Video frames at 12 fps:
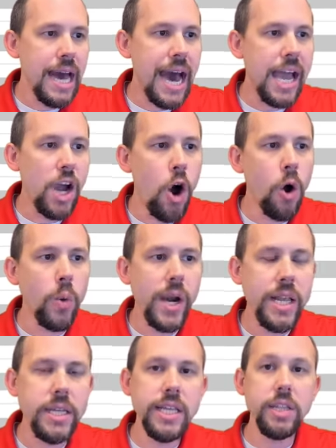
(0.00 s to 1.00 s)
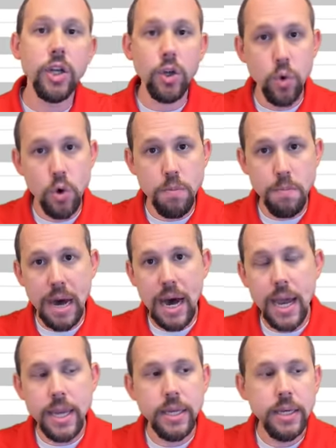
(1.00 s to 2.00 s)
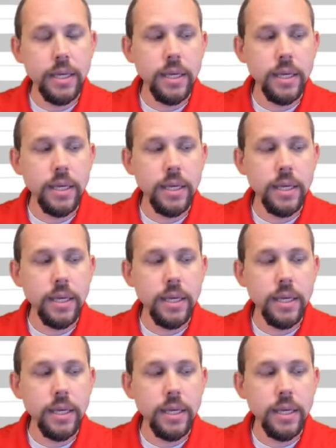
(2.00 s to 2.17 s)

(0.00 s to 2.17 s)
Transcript: I already did the group by